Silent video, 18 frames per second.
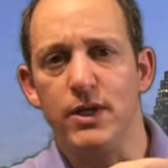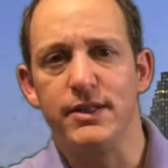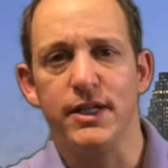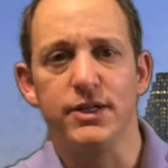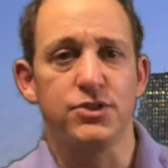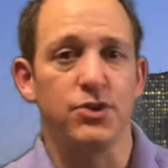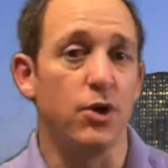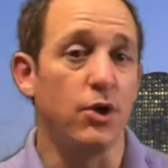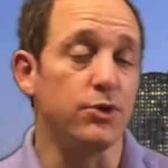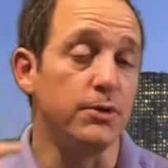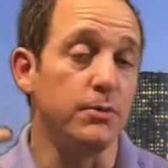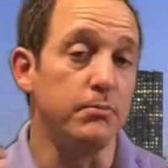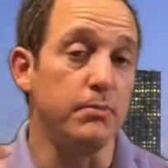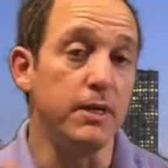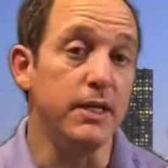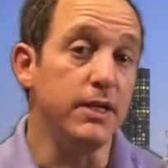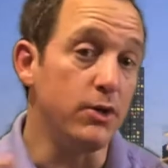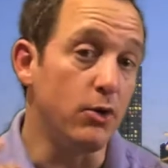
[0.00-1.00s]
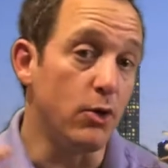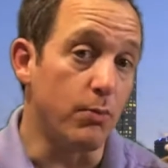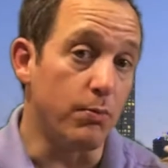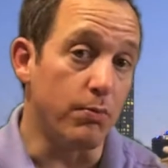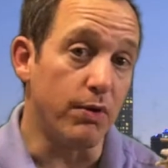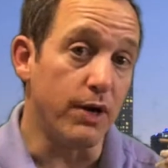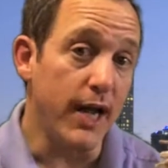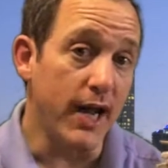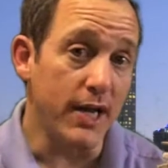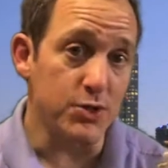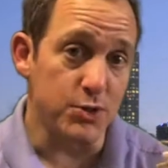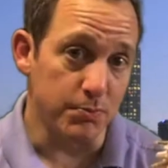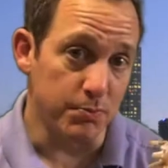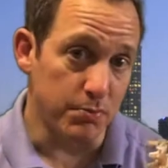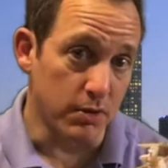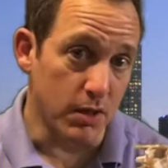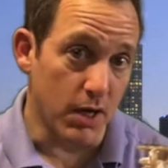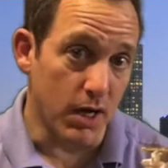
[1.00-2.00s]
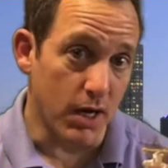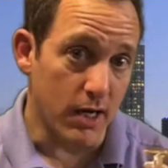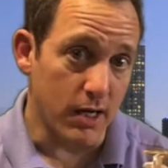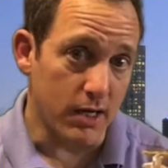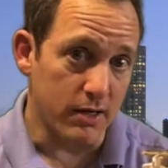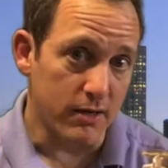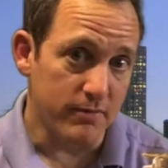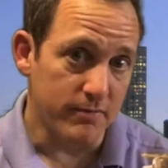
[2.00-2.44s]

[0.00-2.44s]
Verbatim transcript: That's called a medial branch block.